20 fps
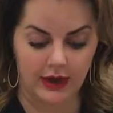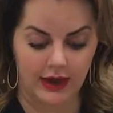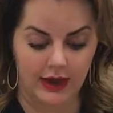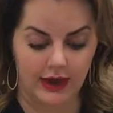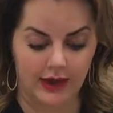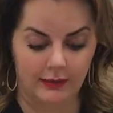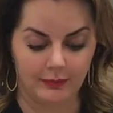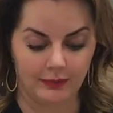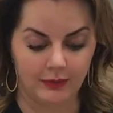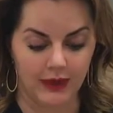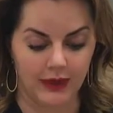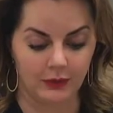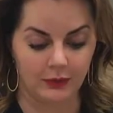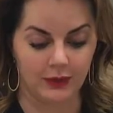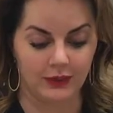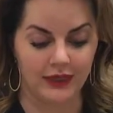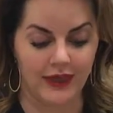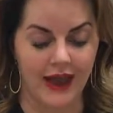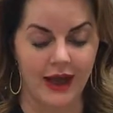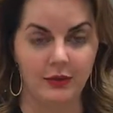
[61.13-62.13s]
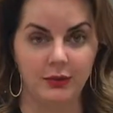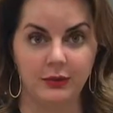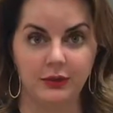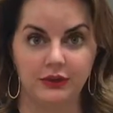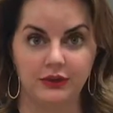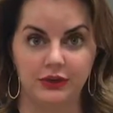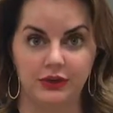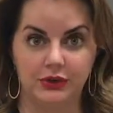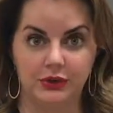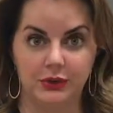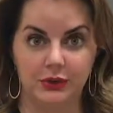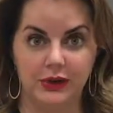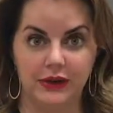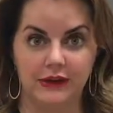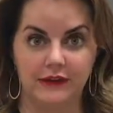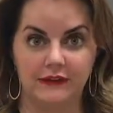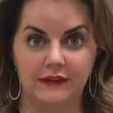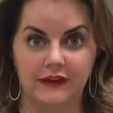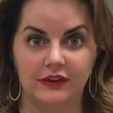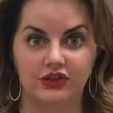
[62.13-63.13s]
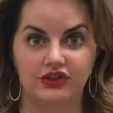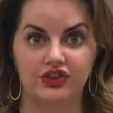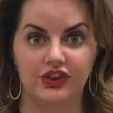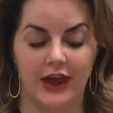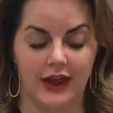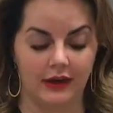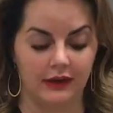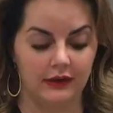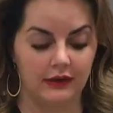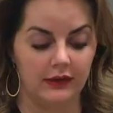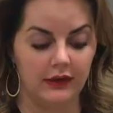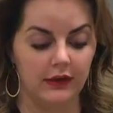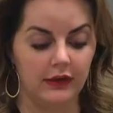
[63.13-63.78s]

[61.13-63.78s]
And what that will do is inject